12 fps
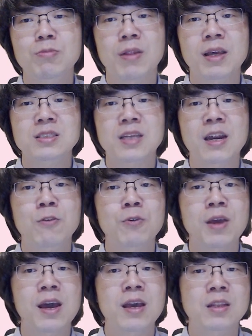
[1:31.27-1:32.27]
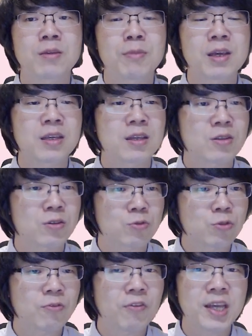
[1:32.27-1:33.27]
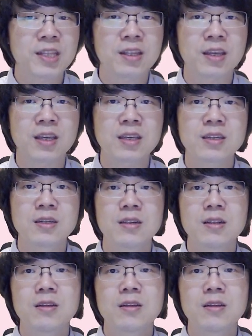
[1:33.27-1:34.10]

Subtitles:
black's area and making the good fighting.